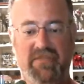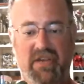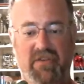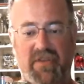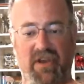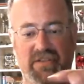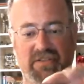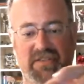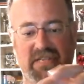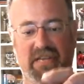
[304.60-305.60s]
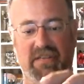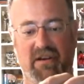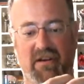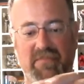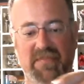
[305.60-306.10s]
the Ovions you see out there
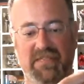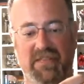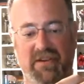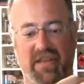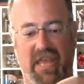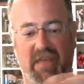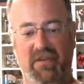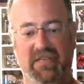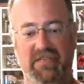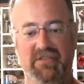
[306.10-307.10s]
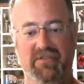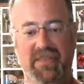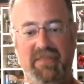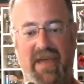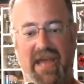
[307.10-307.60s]
are missing their cape unless they're in
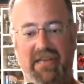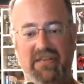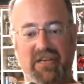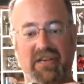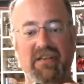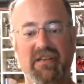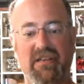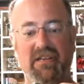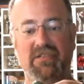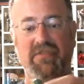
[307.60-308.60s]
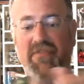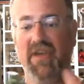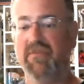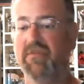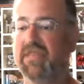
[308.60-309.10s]
the packaging. So if you
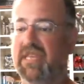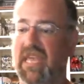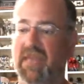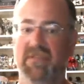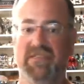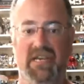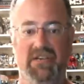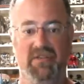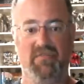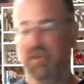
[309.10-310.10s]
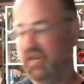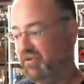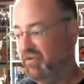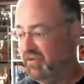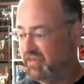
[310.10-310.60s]
find one with the cape, that's actually pretty
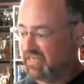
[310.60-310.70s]
cool.